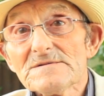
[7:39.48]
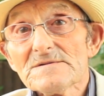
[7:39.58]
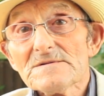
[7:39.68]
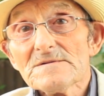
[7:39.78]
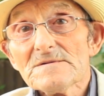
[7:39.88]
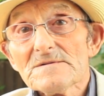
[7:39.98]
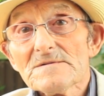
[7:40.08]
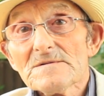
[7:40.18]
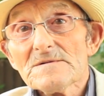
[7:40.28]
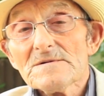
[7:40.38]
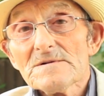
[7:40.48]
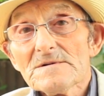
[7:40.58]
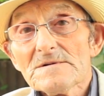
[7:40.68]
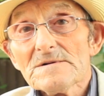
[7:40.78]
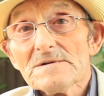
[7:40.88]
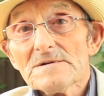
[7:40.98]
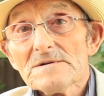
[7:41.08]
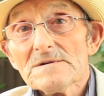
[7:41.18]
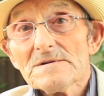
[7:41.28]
Nobody speaks.